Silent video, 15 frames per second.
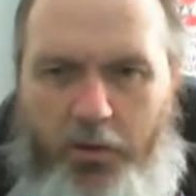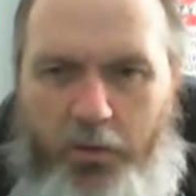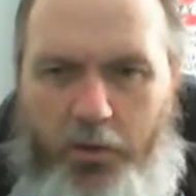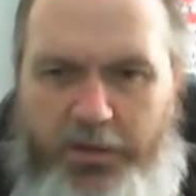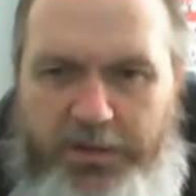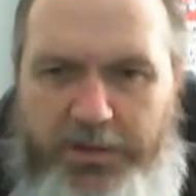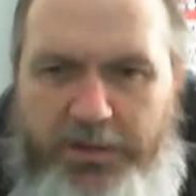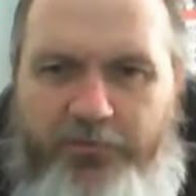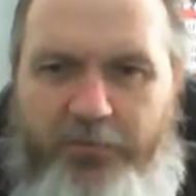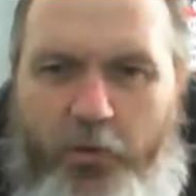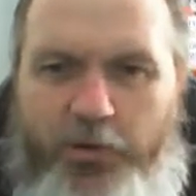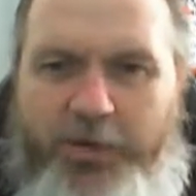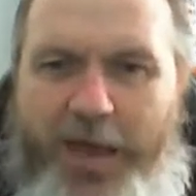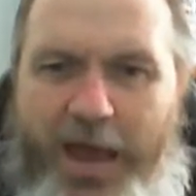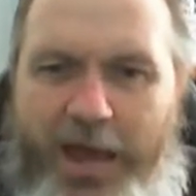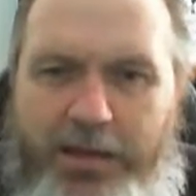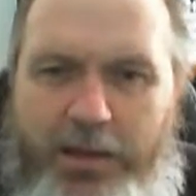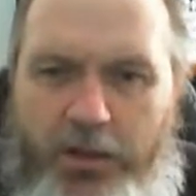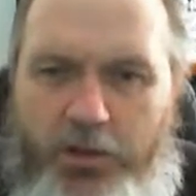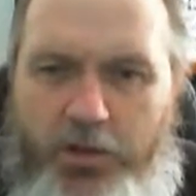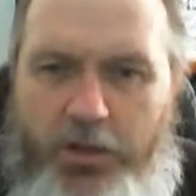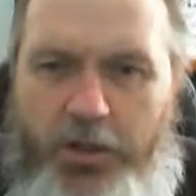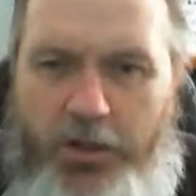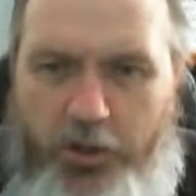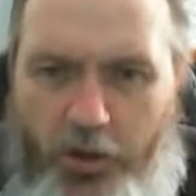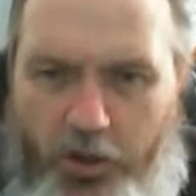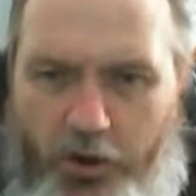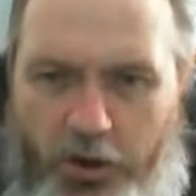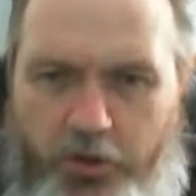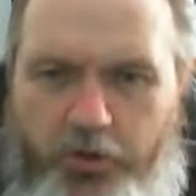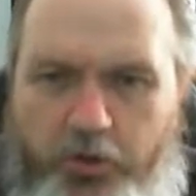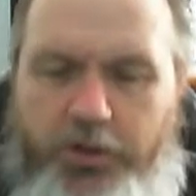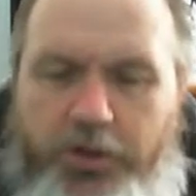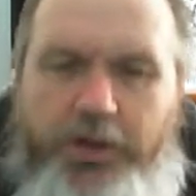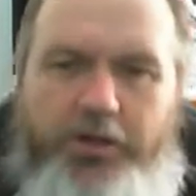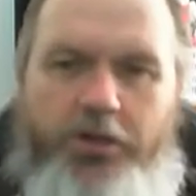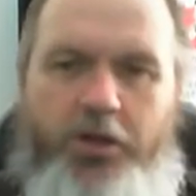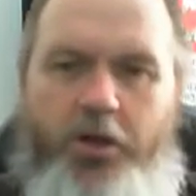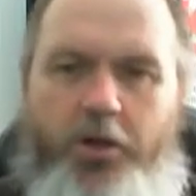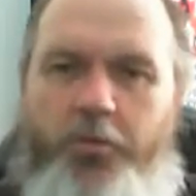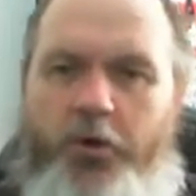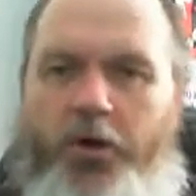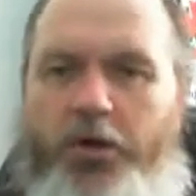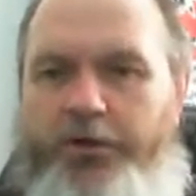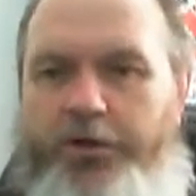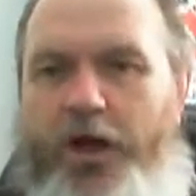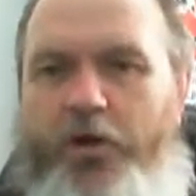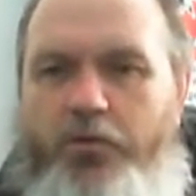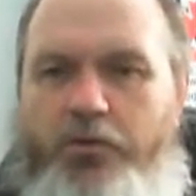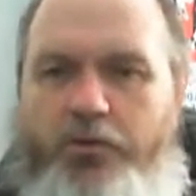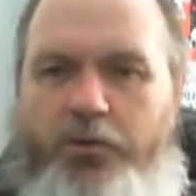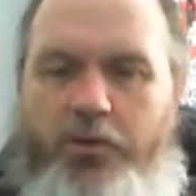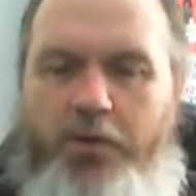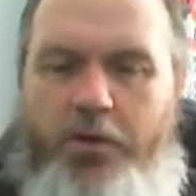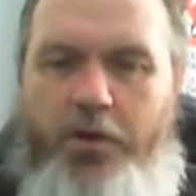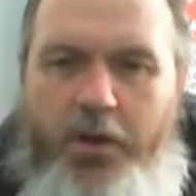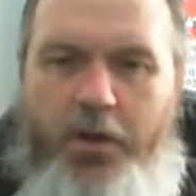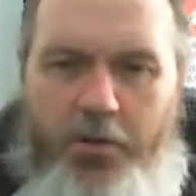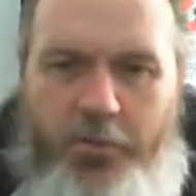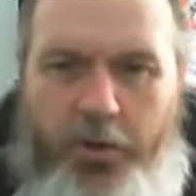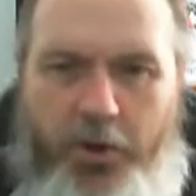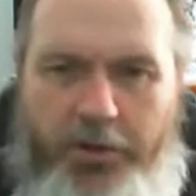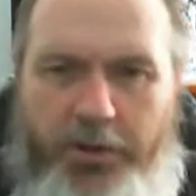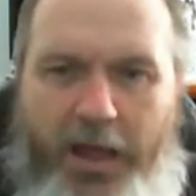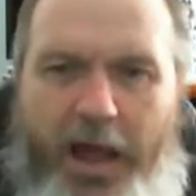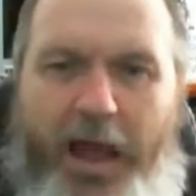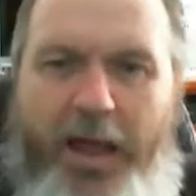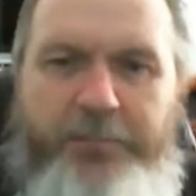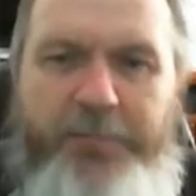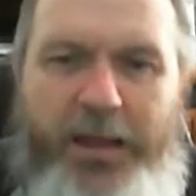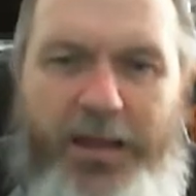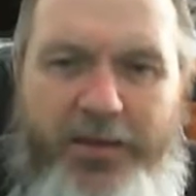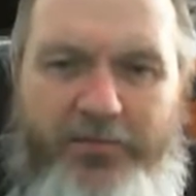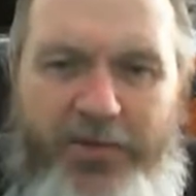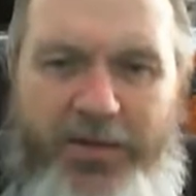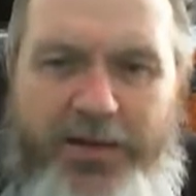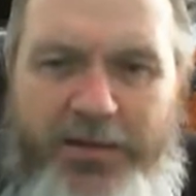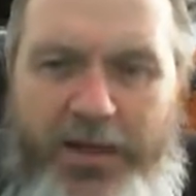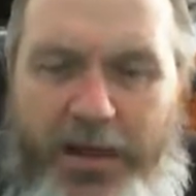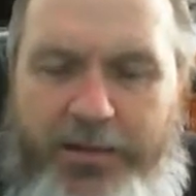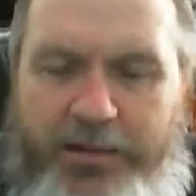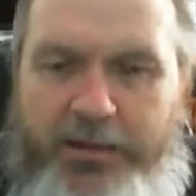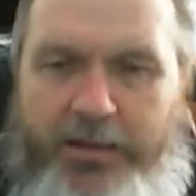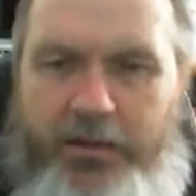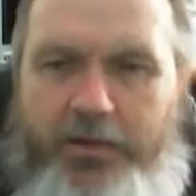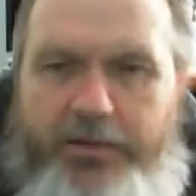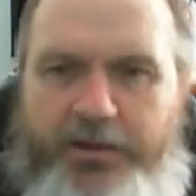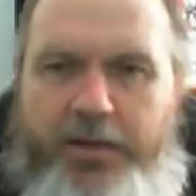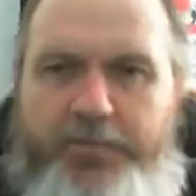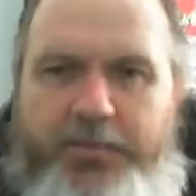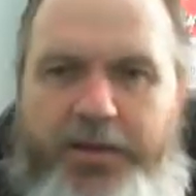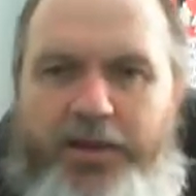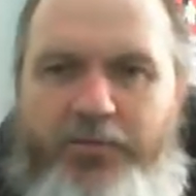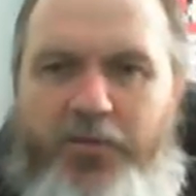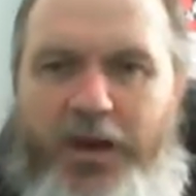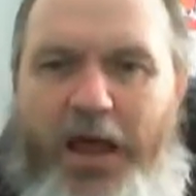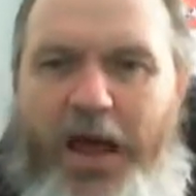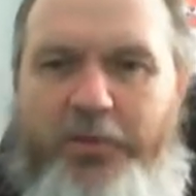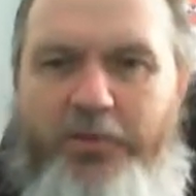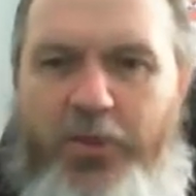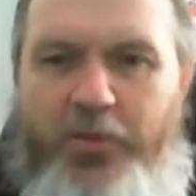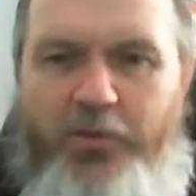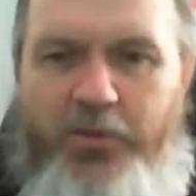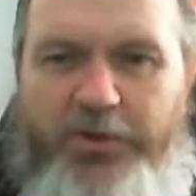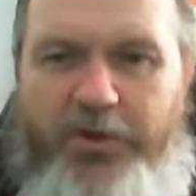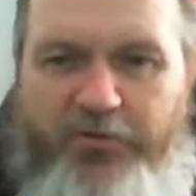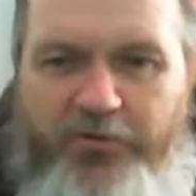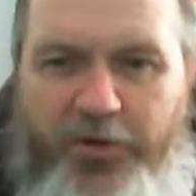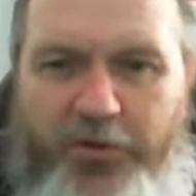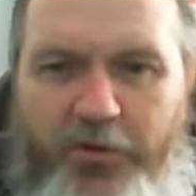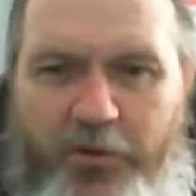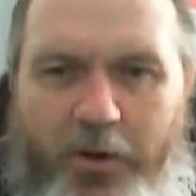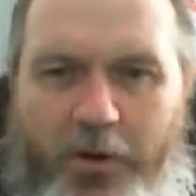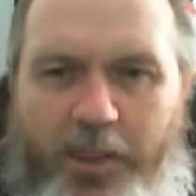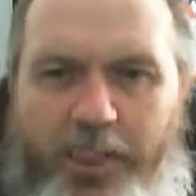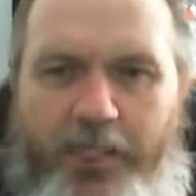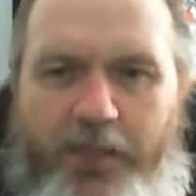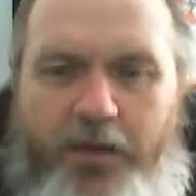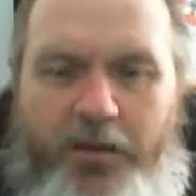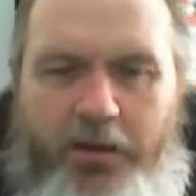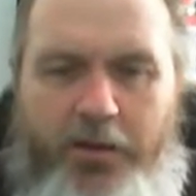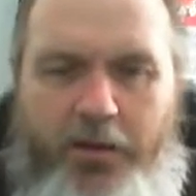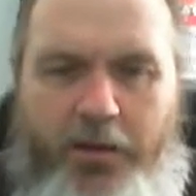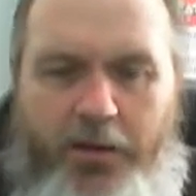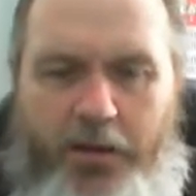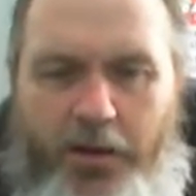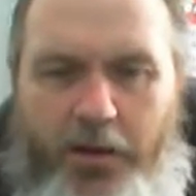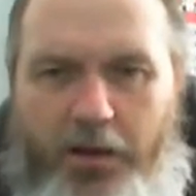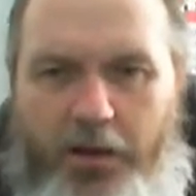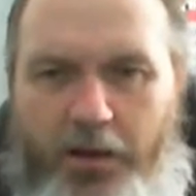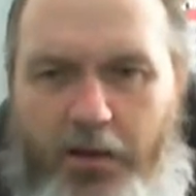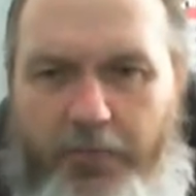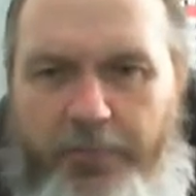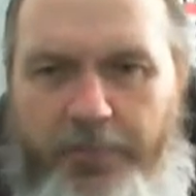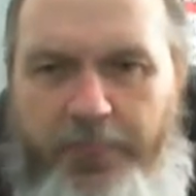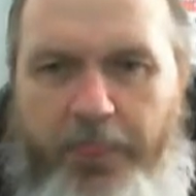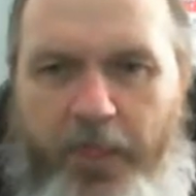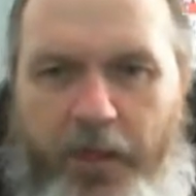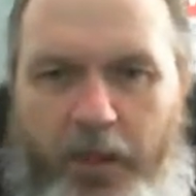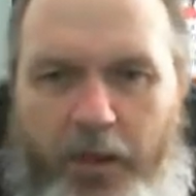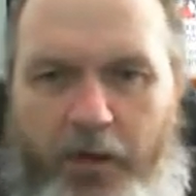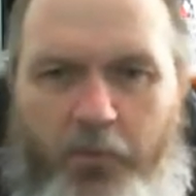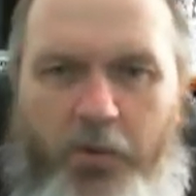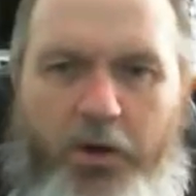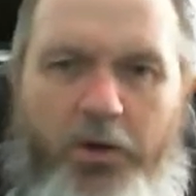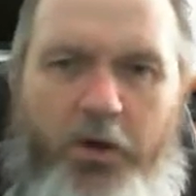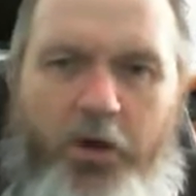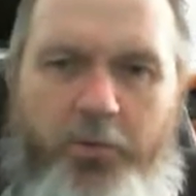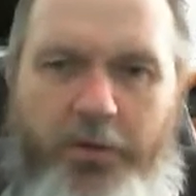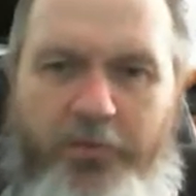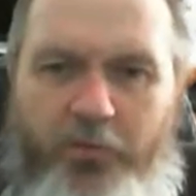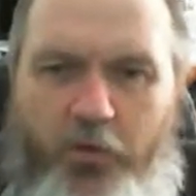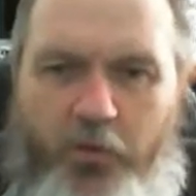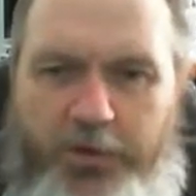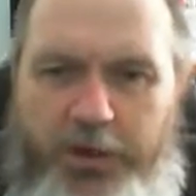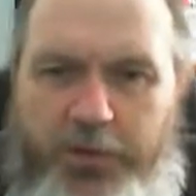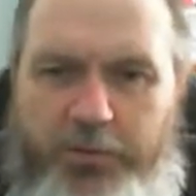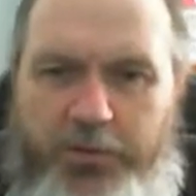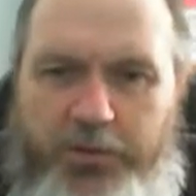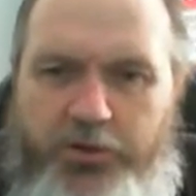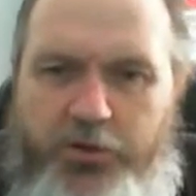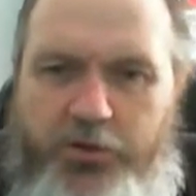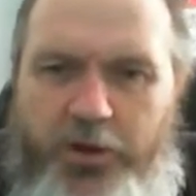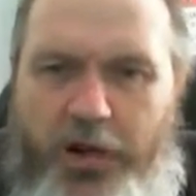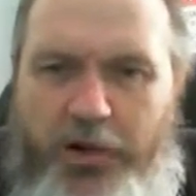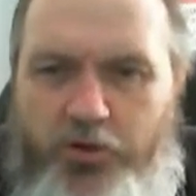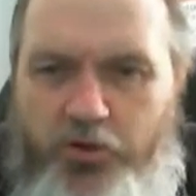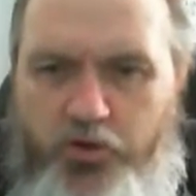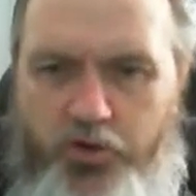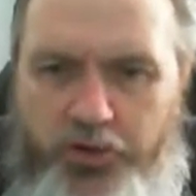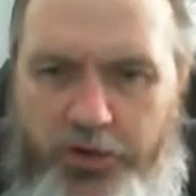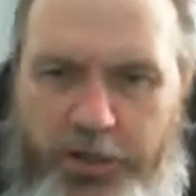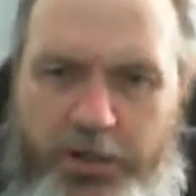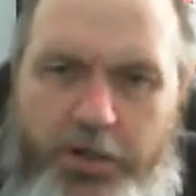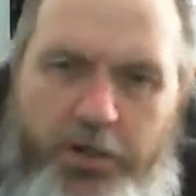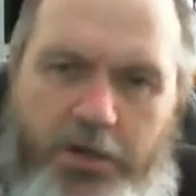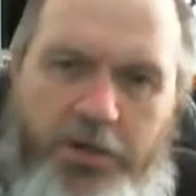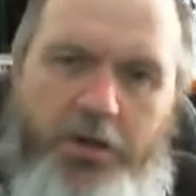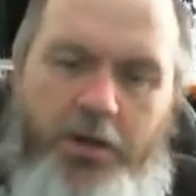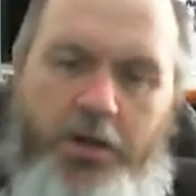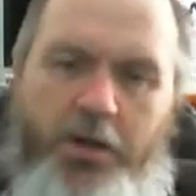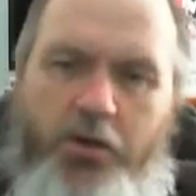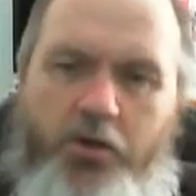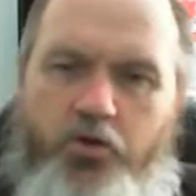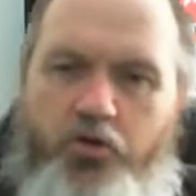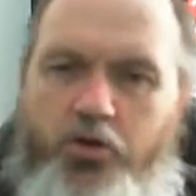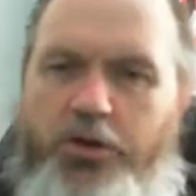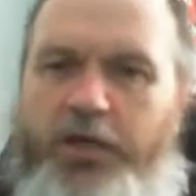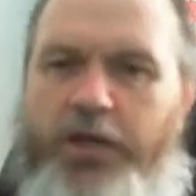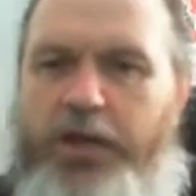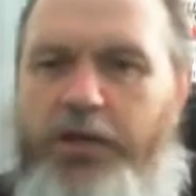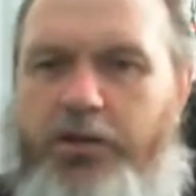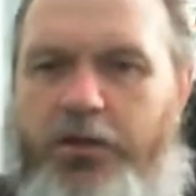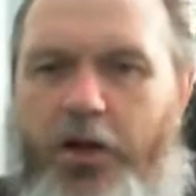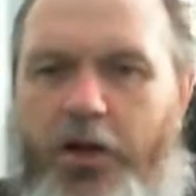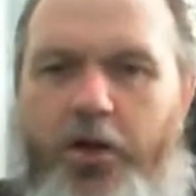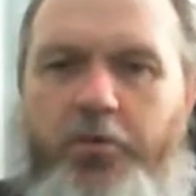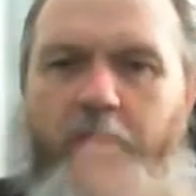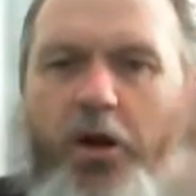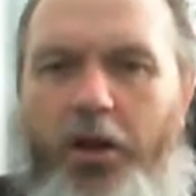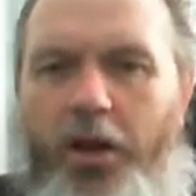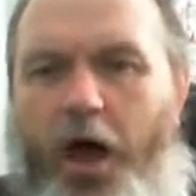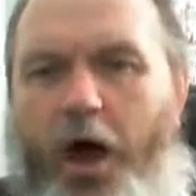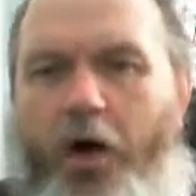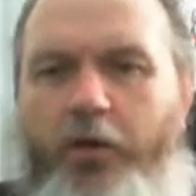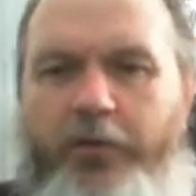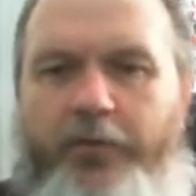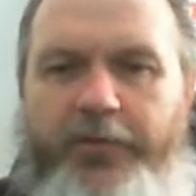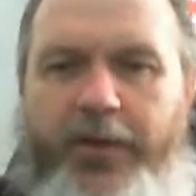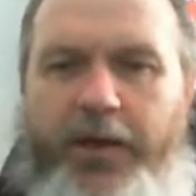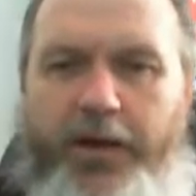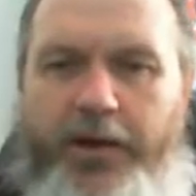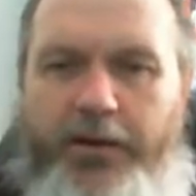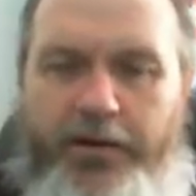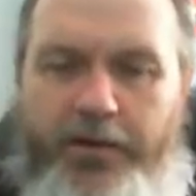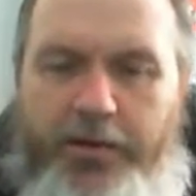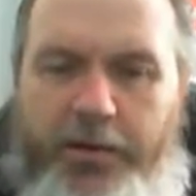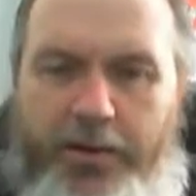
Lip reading: We did vote CAQ in order to kick the Liberals out, but I'm believing that the same thing will happen with the federal. We're going to be voting Mr. Andrew Scheer to kick the Liberal out of there.